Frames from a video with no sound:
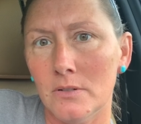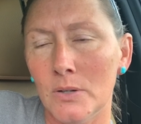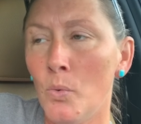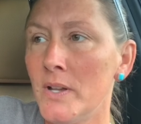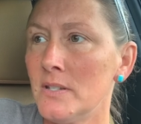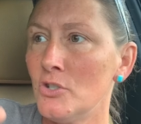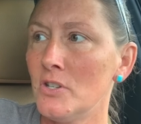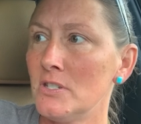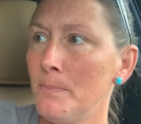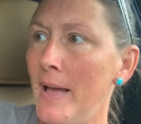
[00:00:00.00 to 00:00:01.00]
It wasn't
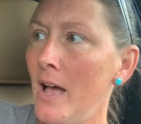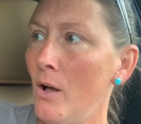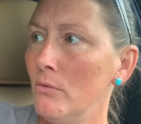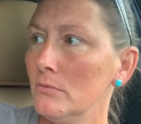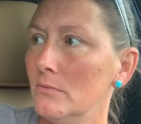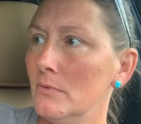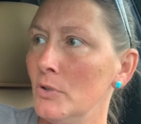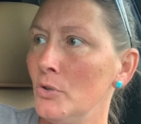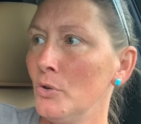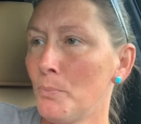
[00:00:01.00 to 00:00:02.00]
just about
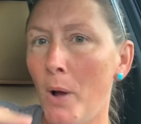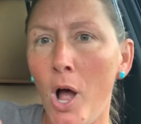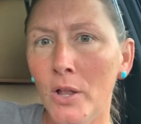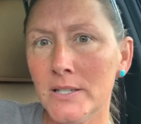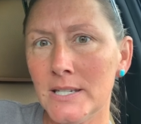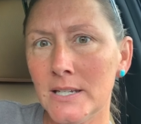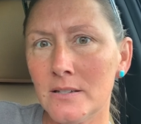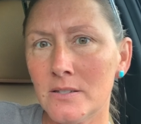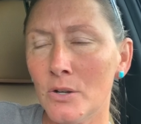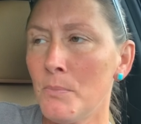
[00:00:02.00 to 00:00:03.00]
your
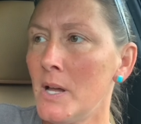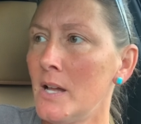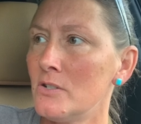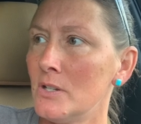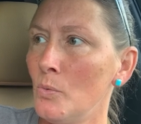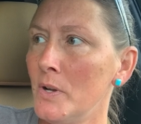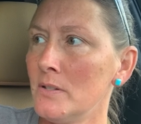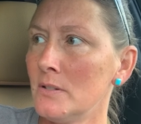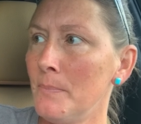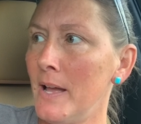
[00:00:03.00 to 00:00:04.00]
politics so much, and it
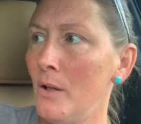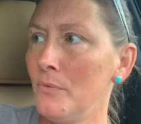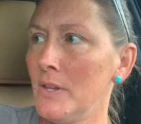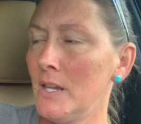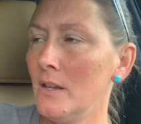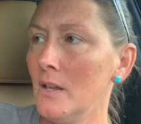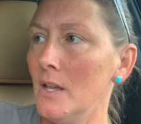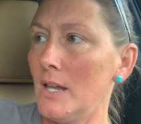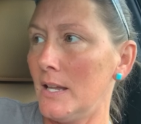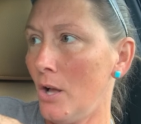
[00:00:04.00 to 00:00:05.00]
wasn't about the
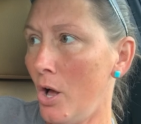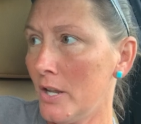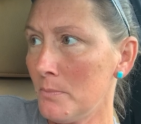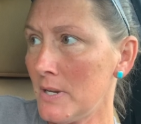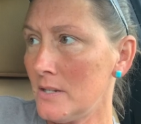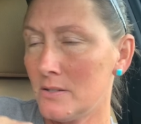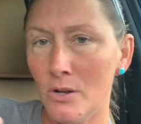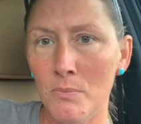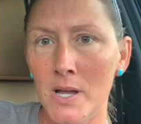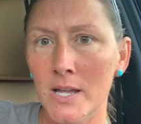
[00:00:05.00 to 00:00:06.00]
economy
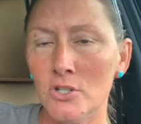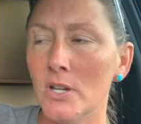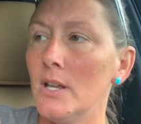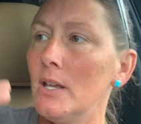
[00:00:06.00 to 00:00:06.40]
so much.